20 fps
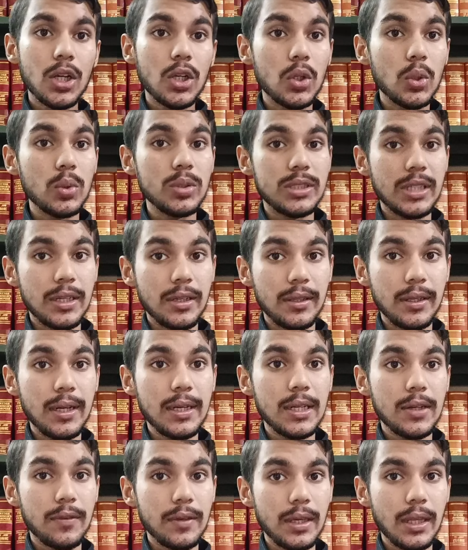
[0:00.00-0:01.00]
to
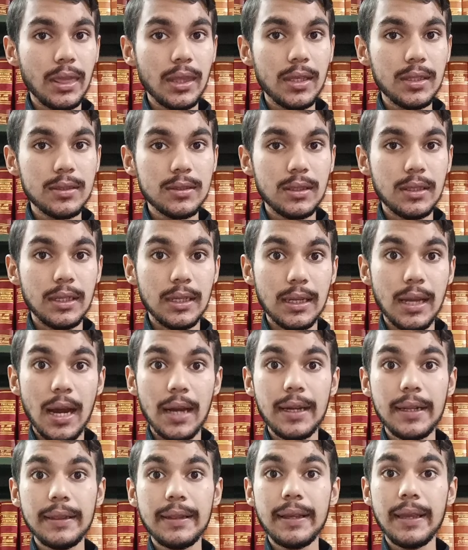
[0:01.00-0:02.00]
generate awareness
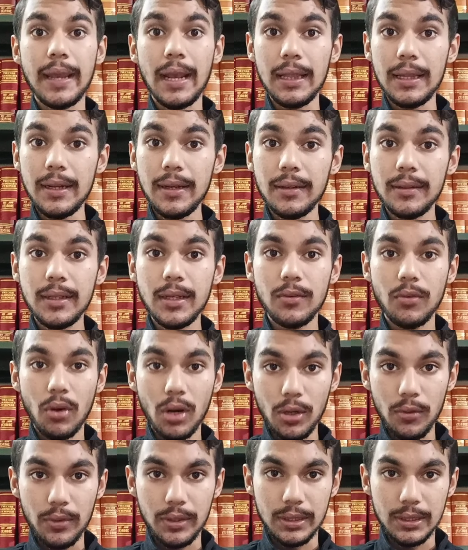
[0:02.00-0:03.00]
regarding the gallantry
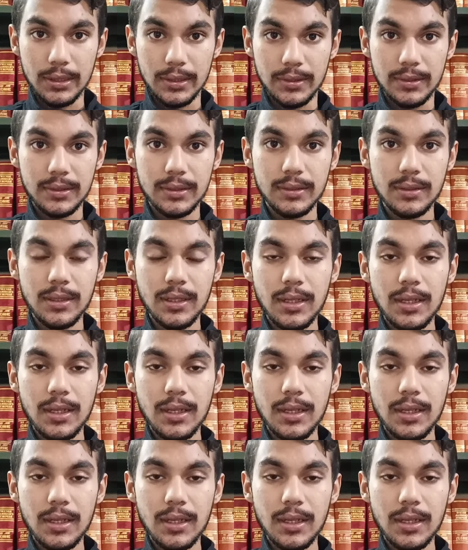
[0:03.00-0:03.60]
award winners.